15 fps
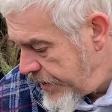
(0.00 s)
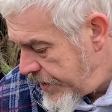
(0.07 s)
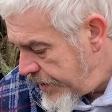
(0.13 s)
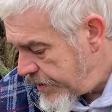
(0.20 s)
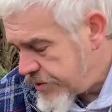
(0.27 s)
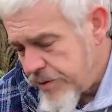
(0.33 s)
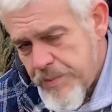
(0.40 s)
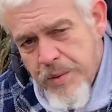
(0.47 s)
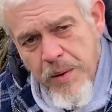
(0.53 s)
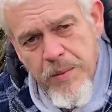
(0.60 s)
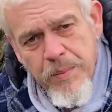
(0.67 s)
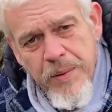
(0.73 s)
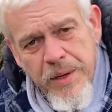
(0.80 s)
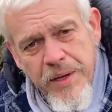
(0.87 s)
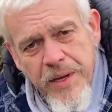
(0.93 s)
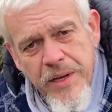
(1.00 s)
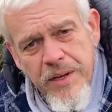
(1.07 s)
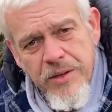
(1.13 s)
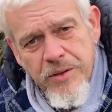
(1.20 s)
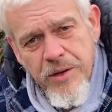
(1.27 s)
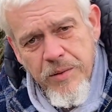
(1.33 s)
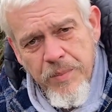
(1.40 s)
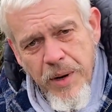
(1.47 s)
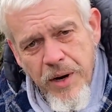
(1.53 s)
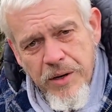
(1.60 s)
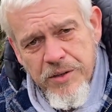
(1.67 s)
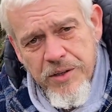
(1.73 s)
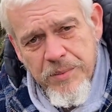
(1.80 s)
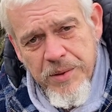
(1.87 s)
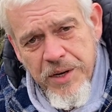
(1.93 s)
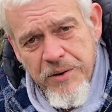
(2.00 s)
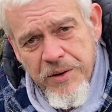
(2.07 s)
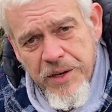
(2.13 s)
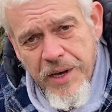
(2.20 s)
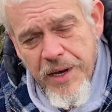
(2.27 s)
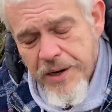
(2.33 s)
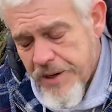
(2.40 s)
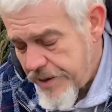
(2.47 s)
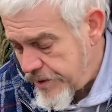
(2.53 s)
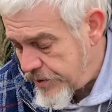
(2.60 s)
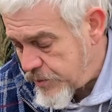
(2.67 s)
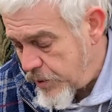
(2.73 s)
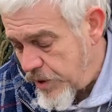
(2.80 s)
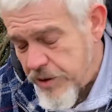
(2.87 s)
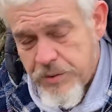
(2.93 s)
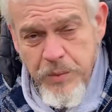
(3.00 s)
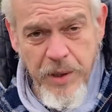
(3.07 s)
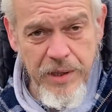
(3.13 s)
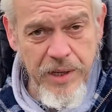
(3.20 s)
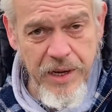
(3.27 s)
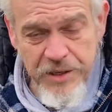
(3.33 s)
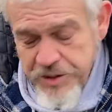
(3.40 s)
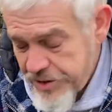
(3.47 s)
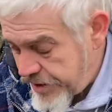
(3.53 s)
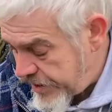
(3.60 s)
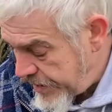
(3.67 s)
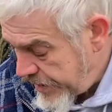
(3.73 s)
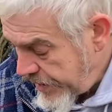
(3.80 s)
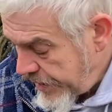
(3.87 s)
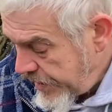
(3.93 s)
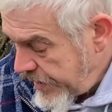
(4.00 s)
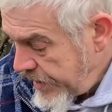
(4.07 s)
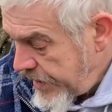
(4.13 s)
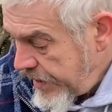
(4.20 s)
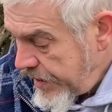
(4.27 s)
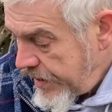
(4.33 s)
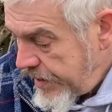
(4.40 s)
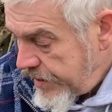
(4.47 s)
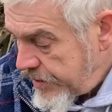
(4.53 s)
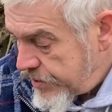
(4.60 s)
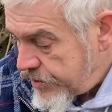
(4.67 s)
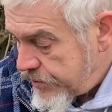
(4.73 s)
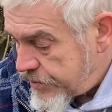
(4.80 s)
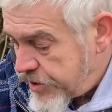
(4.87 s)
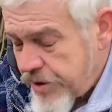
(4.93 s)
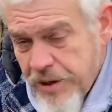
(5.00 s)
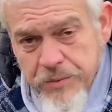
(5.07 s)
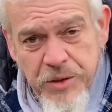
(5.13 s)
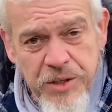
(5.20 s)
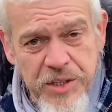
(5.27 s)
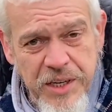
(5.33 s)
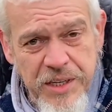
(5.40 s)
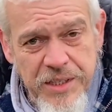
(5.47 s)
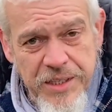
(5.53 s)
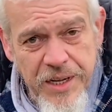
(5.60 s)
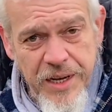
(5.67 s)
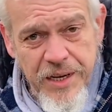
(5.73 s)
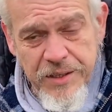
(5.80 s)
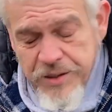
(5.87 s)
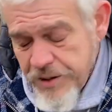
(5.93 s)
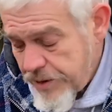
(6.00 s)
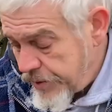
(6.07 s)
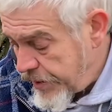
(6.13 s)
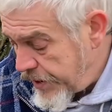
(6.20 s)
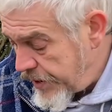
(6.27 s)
I shall probably sow parsnips here again. It's worked well last year. There's obviously no disease there, so